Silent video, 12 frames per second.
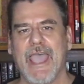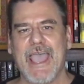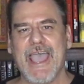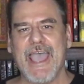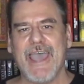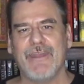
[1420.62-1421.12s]

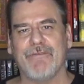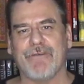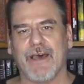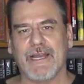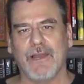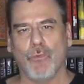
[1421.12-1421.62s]
And the
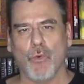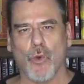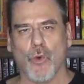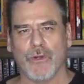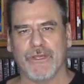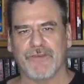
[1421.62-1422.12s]
final
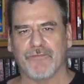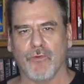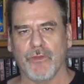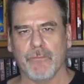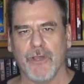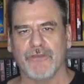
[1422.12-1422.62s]
award is
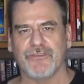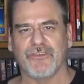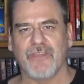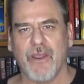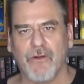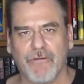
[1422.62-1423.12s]
for the most
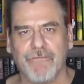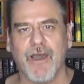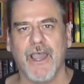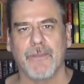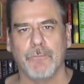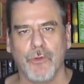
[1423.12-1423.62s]

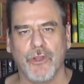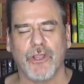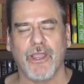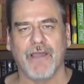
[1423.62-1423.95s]
terrifying book